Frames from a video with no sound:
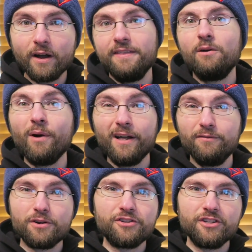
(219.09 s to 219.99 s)
I think
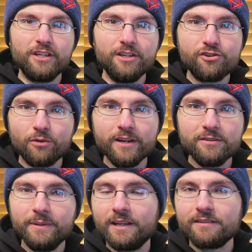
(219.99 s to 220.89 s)
Wild Force is a good
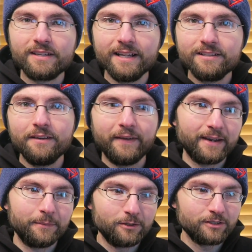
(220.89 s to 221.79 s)
choice because kids love
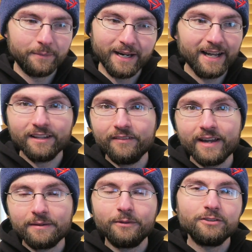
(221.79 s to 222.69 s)
animals. I mean, I love
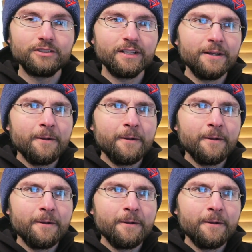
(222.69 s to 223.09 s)
animals.